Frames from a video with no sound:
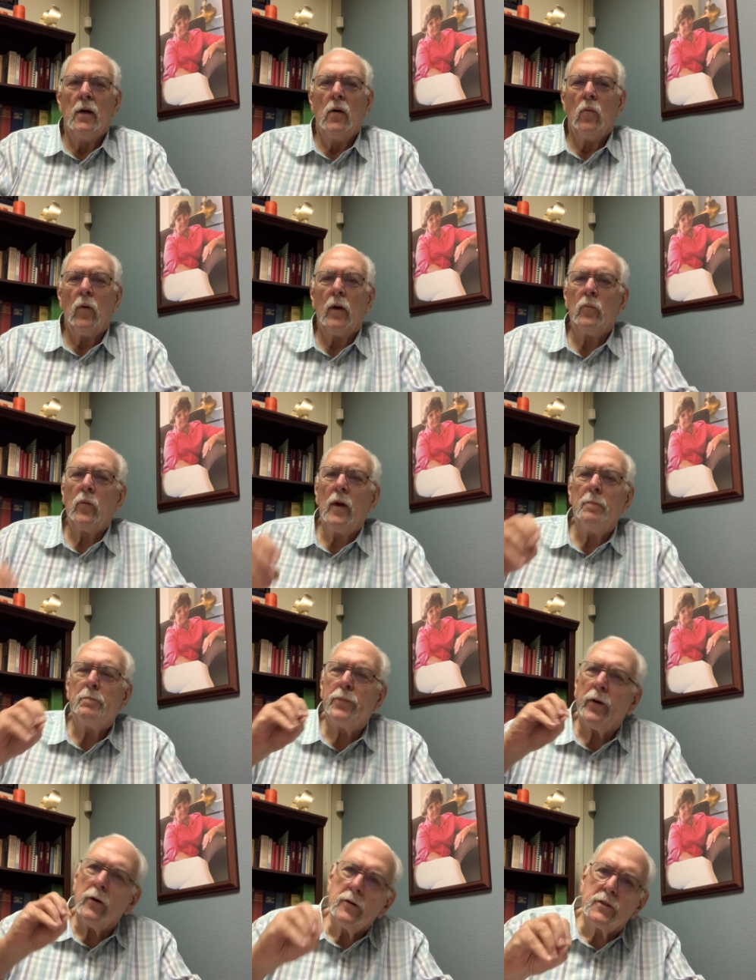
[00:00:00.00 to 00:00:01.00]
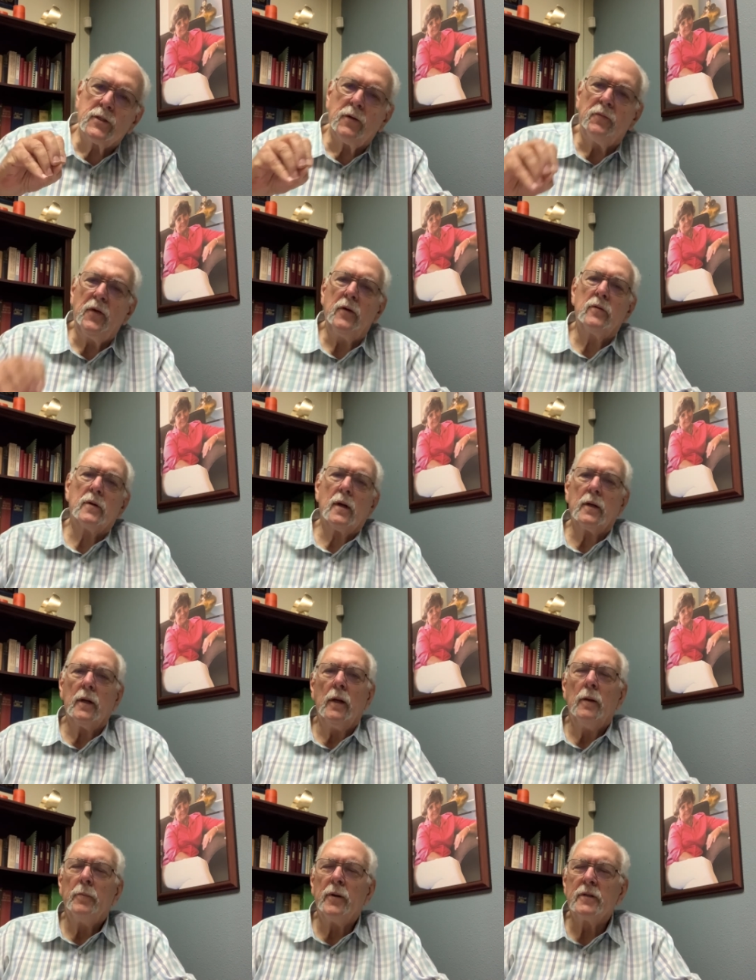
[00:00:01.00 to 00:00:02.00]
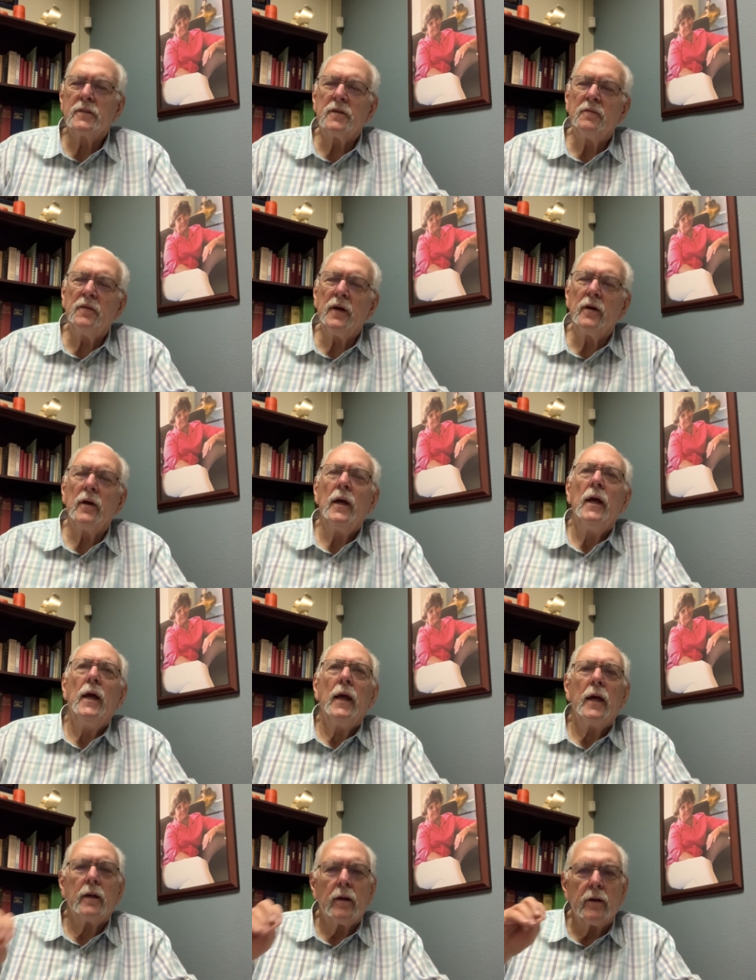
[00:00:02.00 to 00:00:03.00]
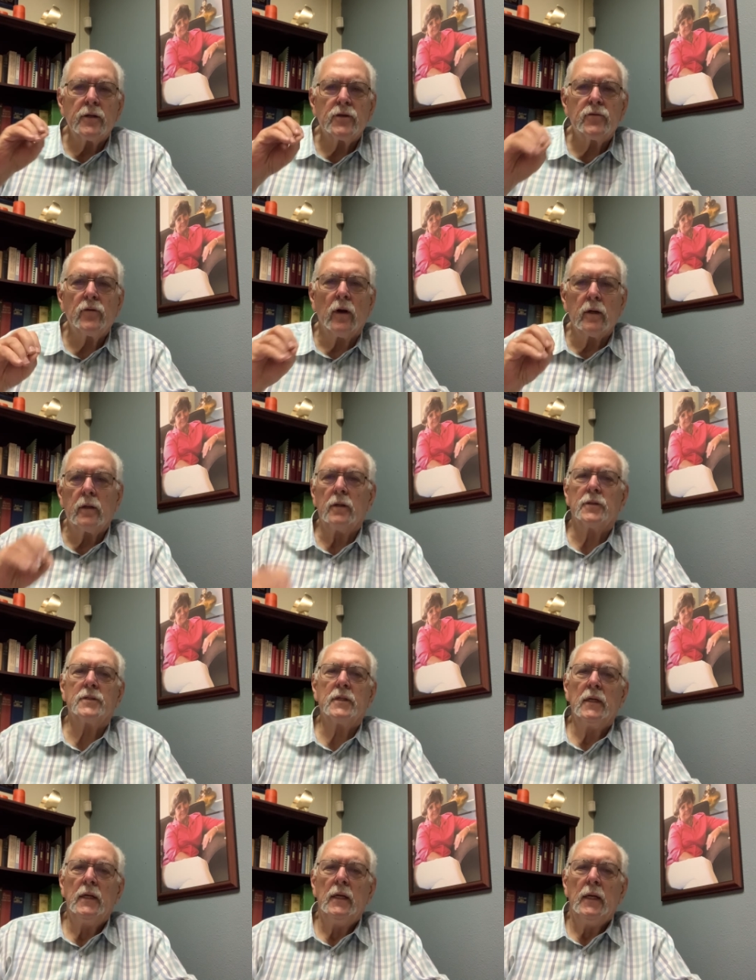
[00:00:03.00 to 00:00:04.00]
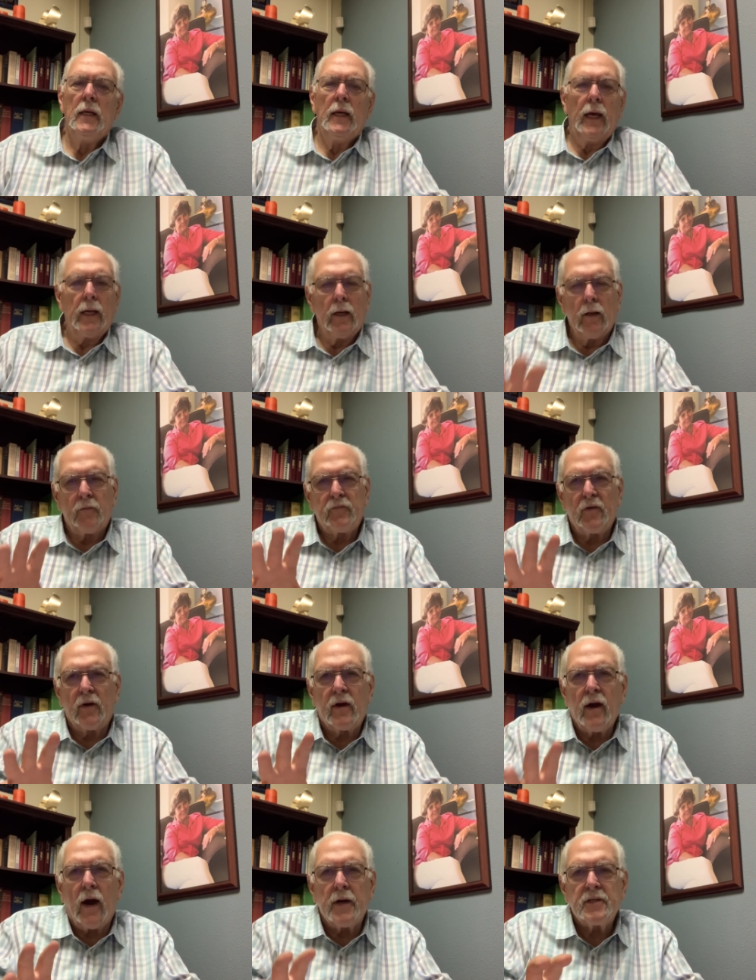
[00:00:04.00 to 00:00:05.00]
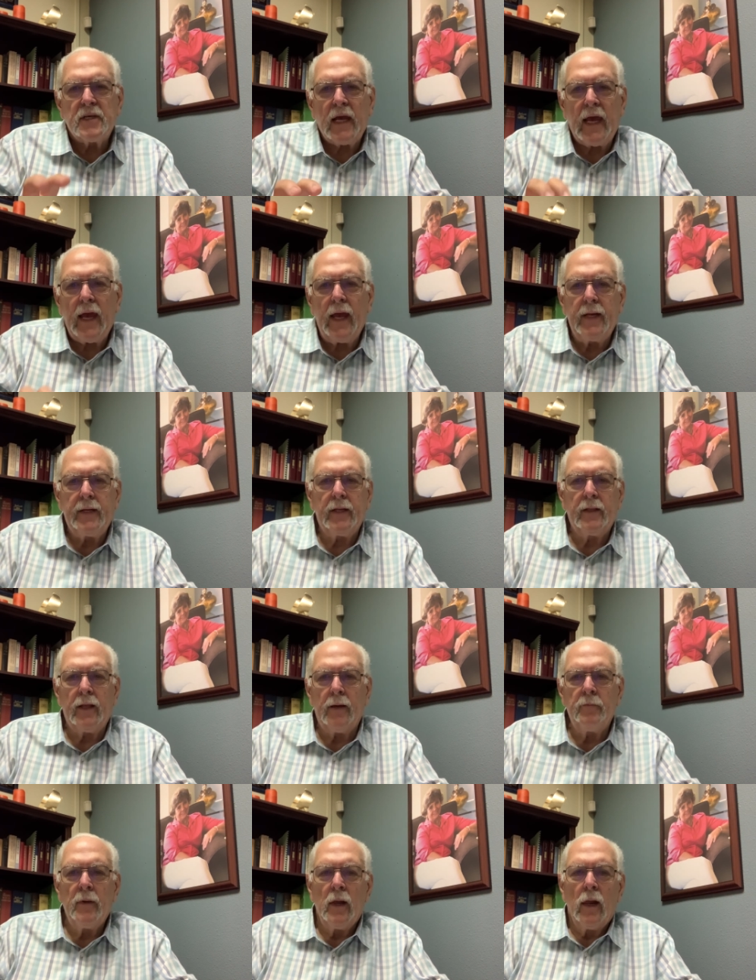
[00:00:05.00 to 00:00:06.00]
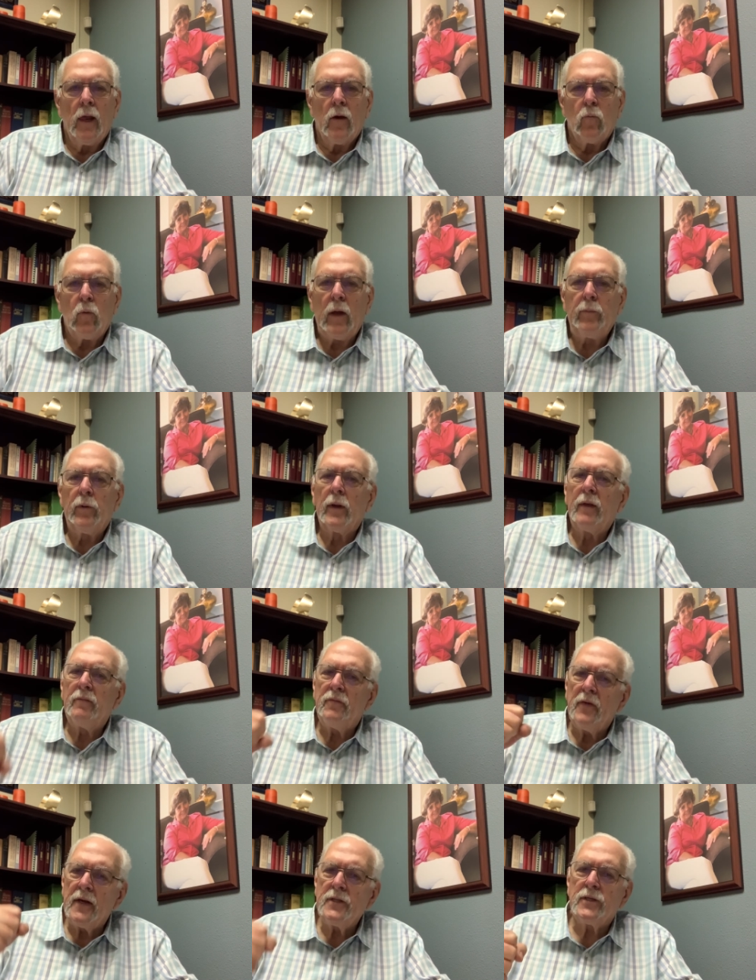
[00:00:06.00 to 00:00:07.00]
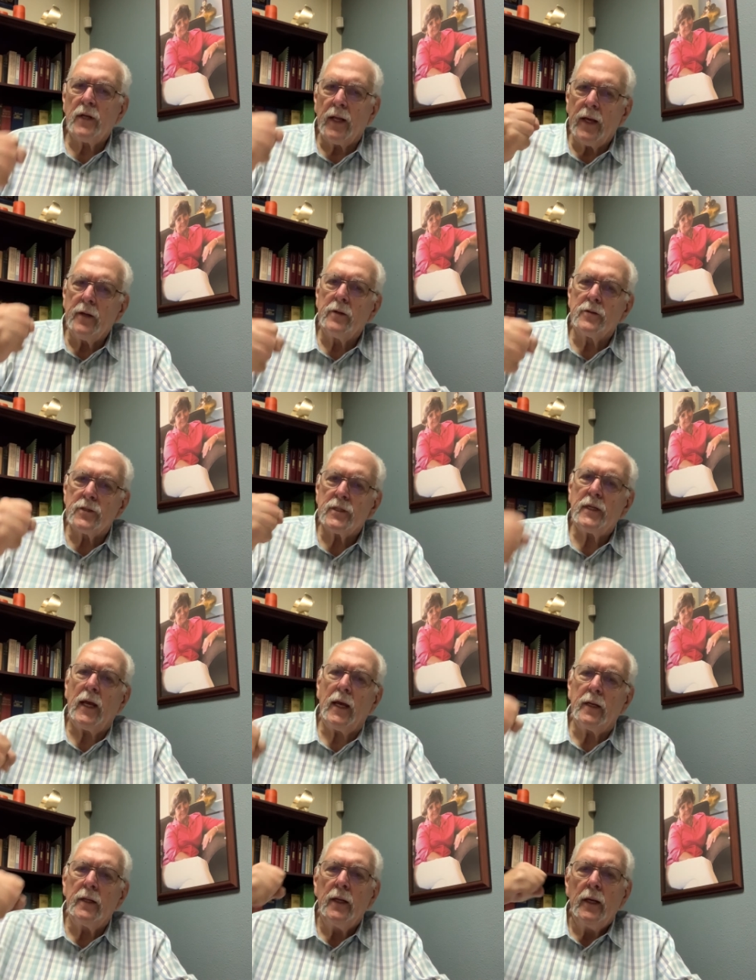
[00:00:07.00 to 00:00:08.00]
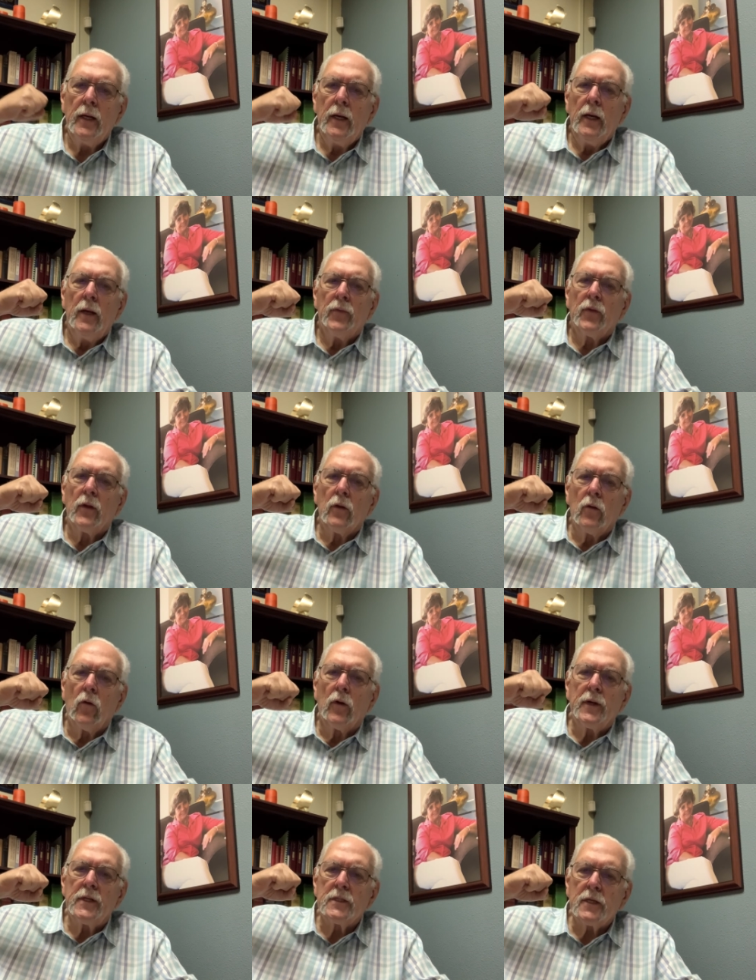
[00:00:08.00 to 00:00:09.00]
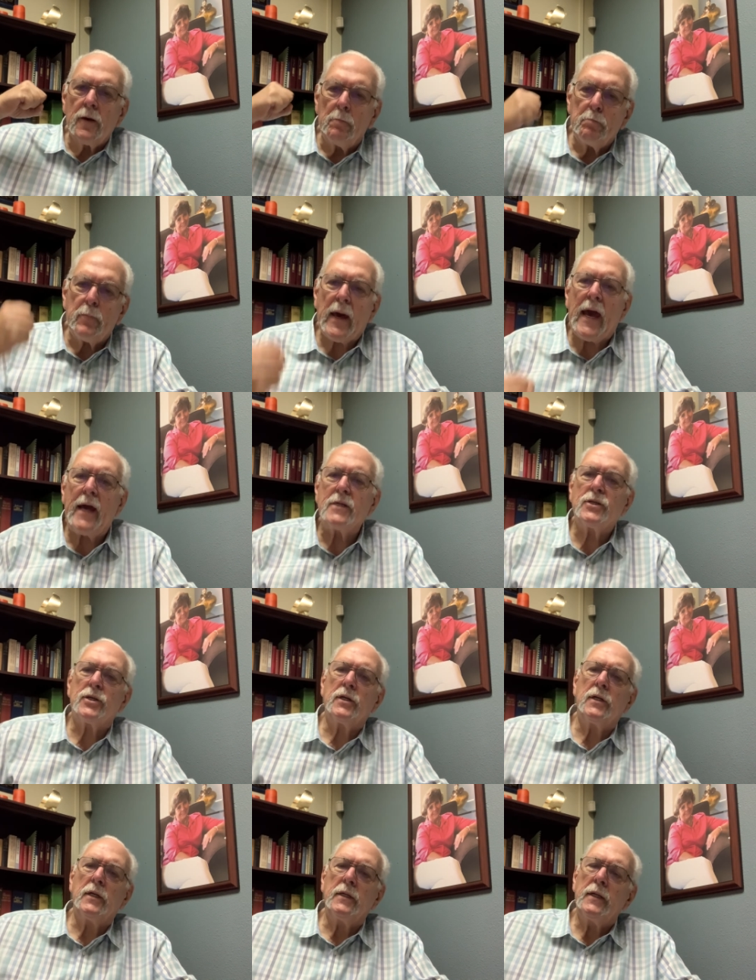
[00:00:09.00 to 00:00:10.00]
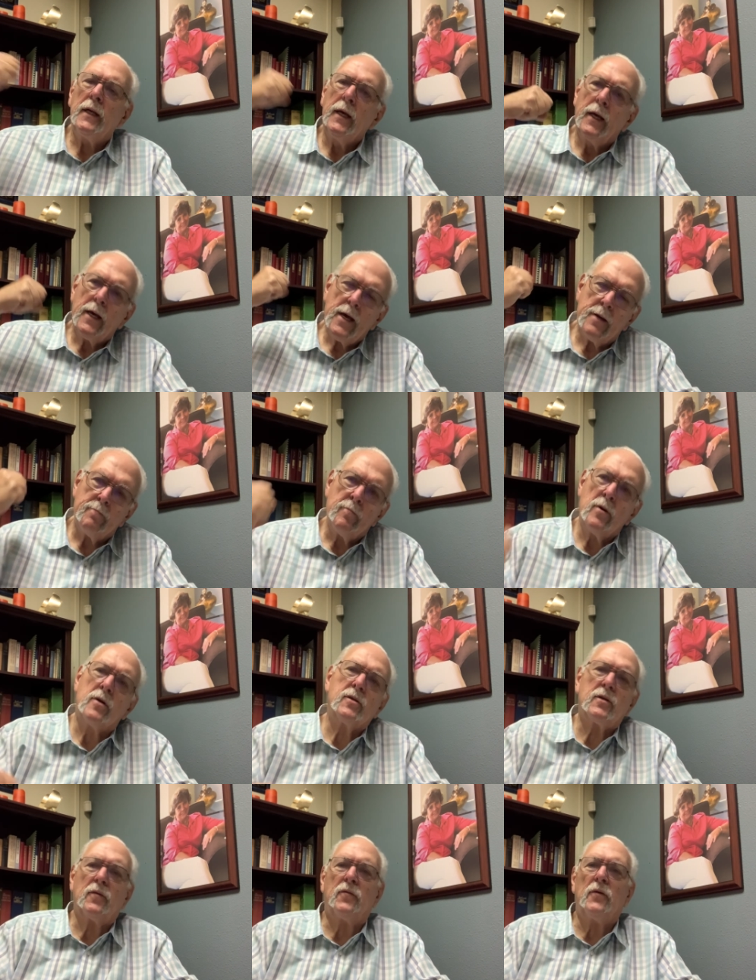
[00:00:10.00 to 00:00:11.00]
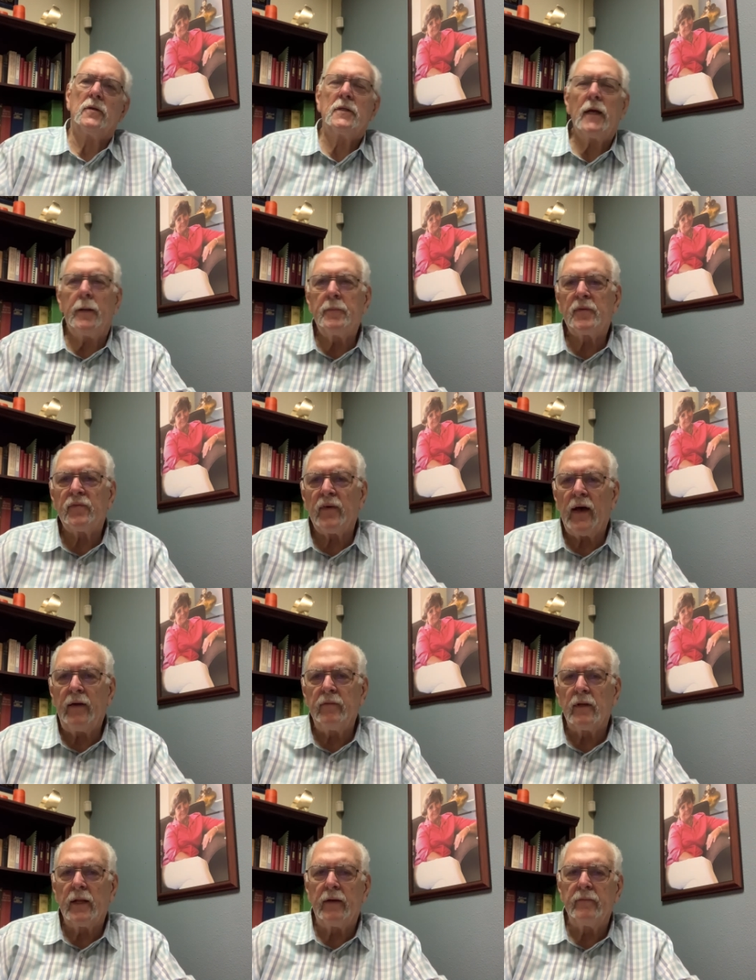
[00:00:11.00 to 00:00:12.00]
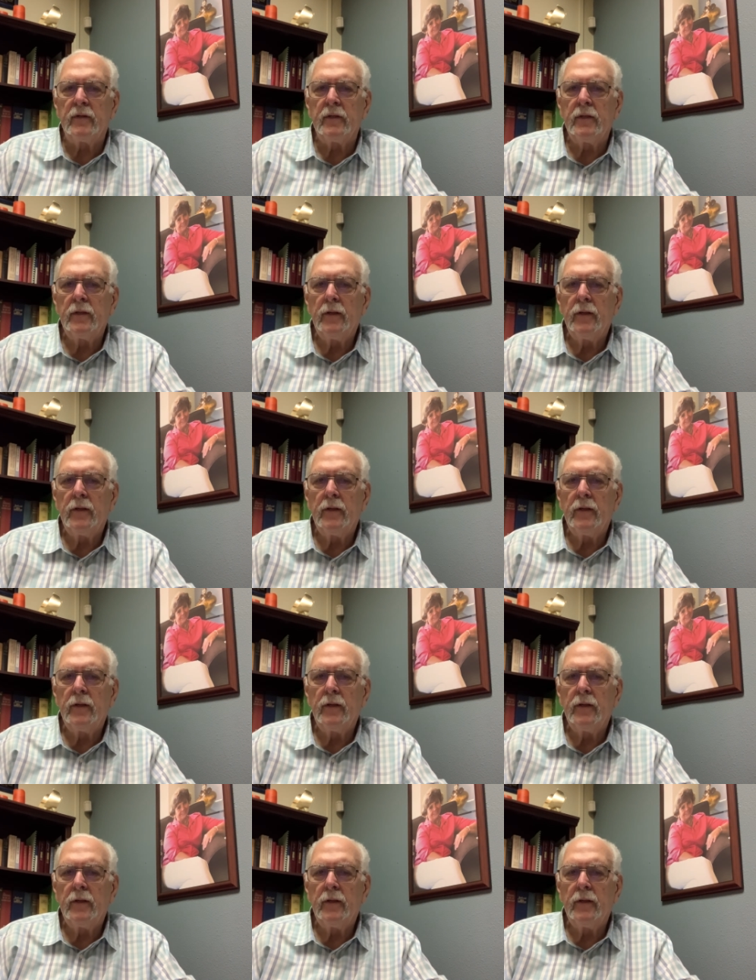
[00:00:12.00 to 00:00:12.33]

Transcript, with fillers: When we persevere in our persevere in our struggles and look for God's hand in them, we will eventually understand the Lord is compassionate and merciful, James 5:11.